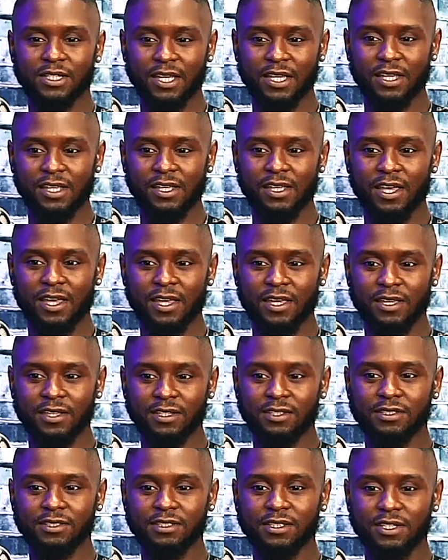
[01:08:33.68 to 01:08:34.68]
K A
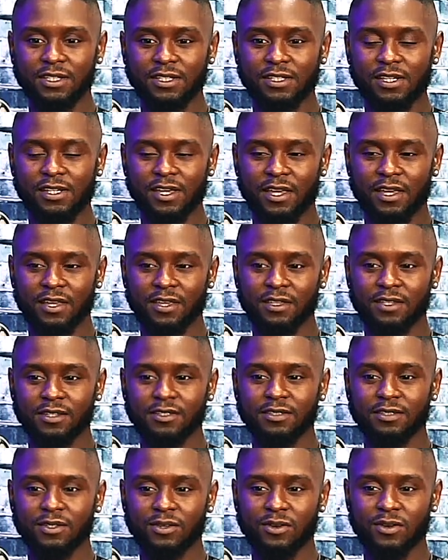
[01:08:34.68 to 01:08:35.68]
D A
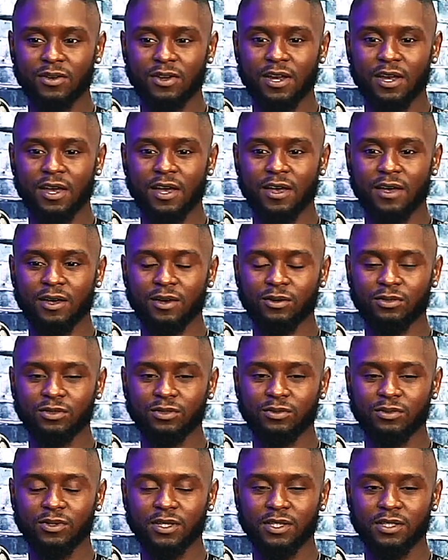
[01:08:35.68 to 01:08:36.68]
R I O
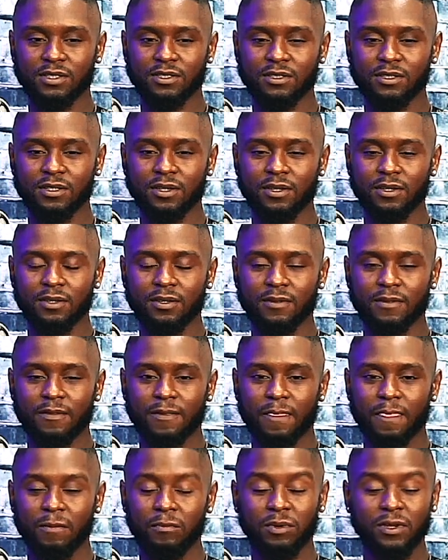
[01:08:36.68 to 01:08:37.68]
U S.
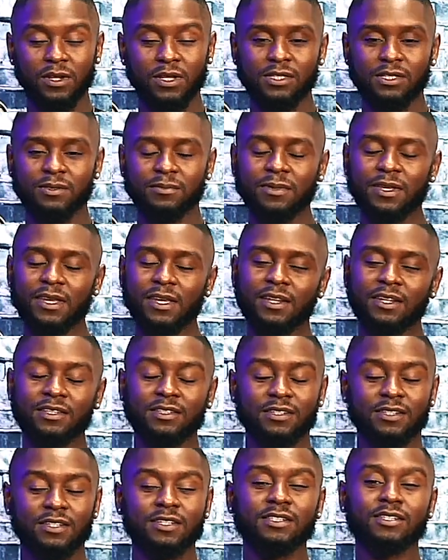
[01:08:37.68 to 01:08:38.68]
But it's man,
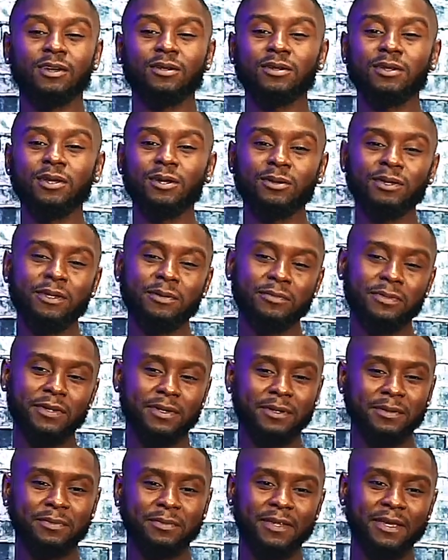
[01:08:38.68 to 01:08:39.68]
it's it's only gonna get
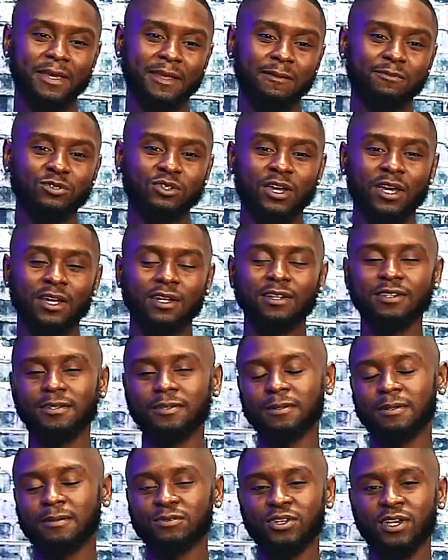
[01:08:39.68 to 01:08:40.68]
better, man. I'm trying to
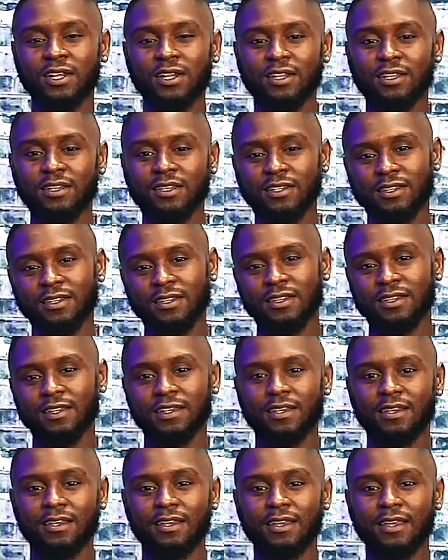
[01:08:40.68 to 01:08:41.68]
I'm trying to
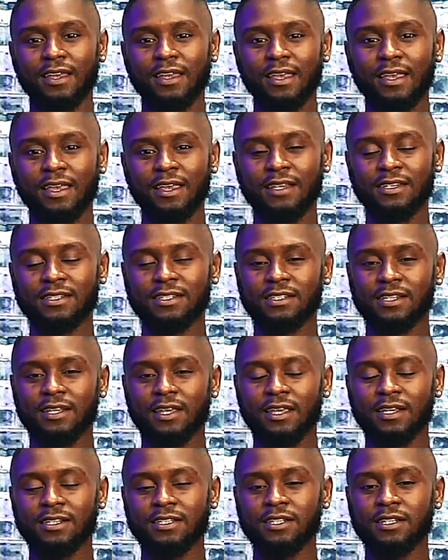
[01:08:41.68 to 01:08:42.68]
ex
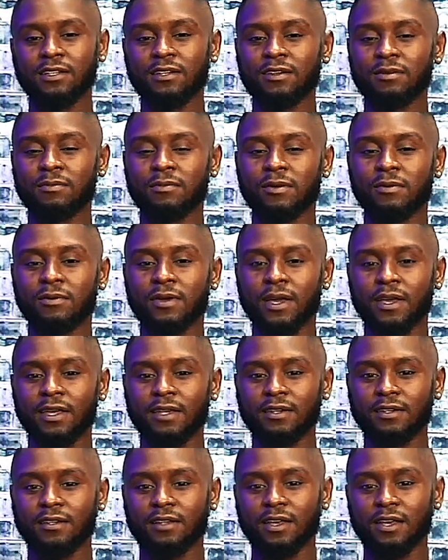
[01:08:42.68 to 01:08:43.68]
excel on my
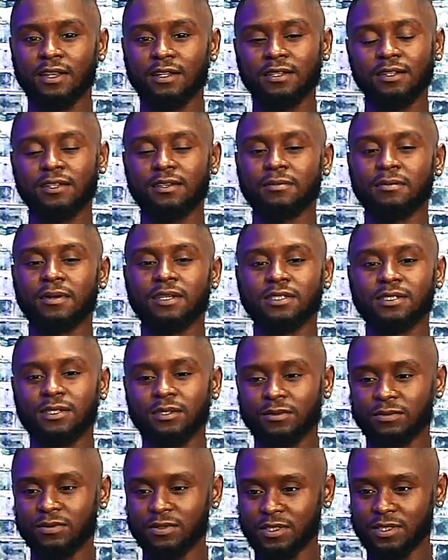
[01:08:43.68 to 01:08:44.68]
writing. I look at
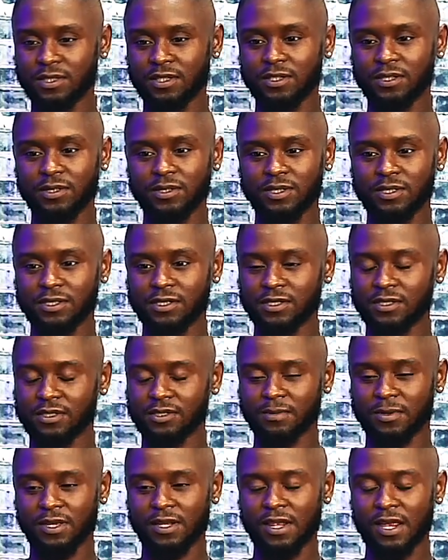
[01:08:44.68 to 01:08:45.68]
myself as a lyricist,
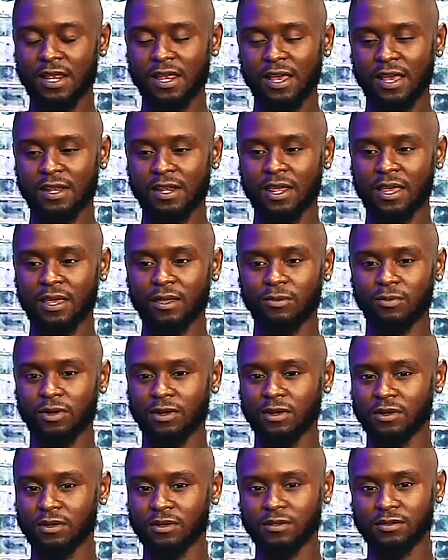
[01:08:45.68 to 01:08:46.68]
man. I, I like
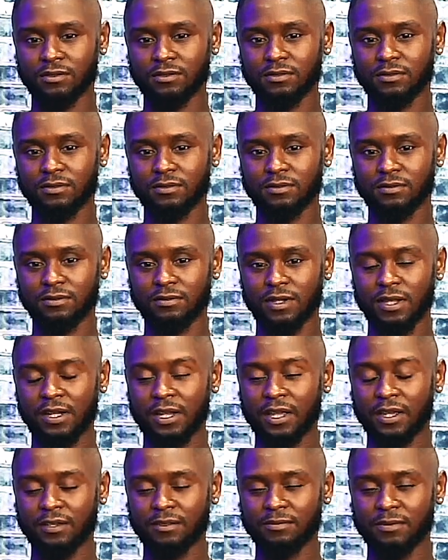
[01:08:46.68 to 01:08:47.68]
words.
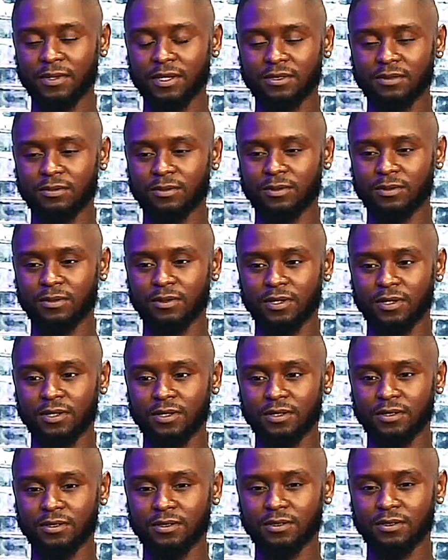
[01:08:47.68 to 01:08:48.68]
I like messing with
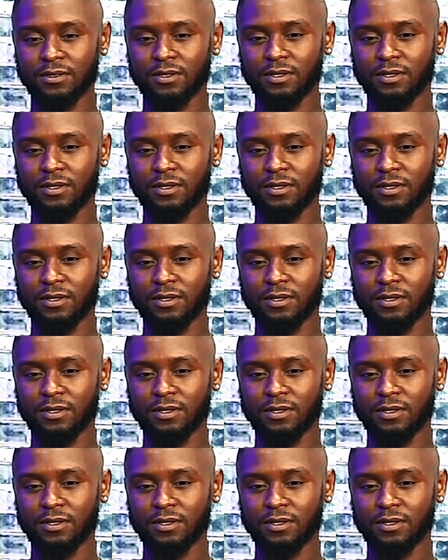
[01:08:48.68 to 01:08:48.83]
words